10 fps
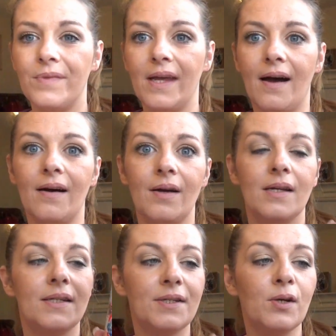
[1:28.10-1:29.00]
yeah,
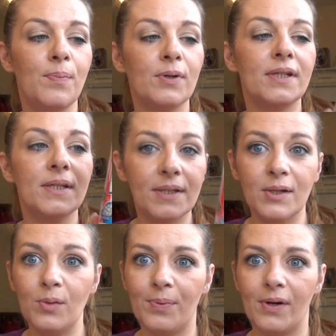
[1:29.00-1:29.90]
super,
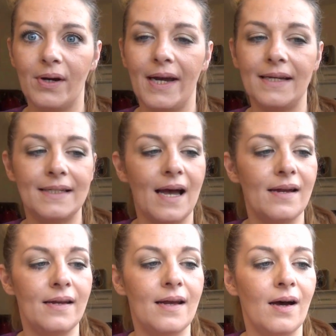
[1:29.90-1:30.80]
super
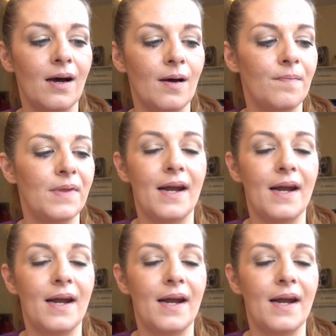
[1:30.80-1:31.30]
excited um,